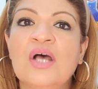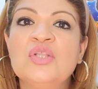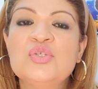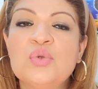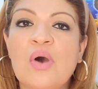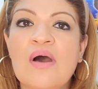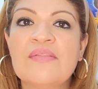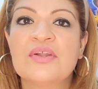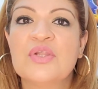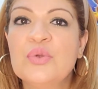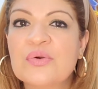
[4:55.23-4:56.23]
to
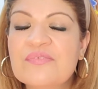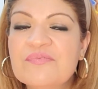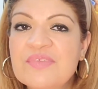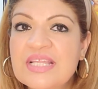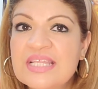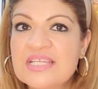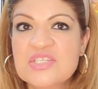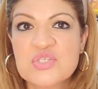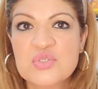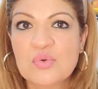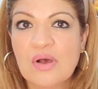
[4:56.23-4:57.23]
other, your
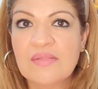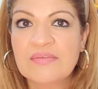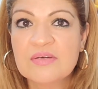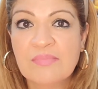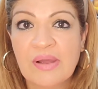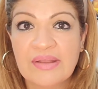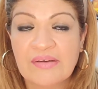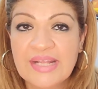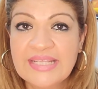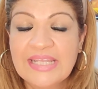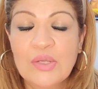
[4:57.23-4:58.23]
feelings to other by
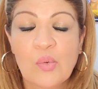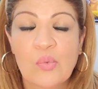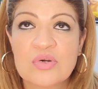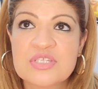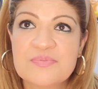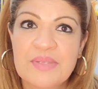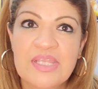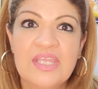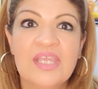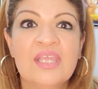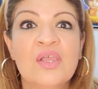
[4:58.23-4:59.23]
writing or
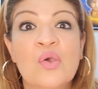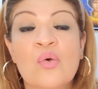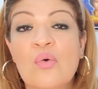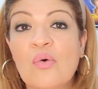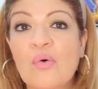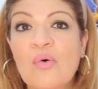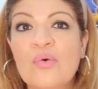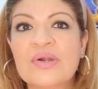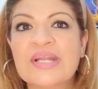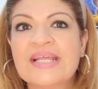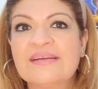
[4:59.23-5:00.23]
speaking
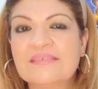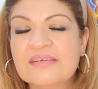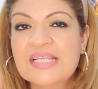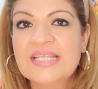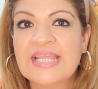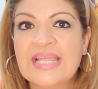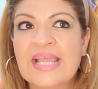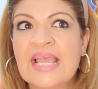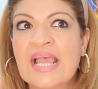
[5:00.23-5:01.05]
or reading.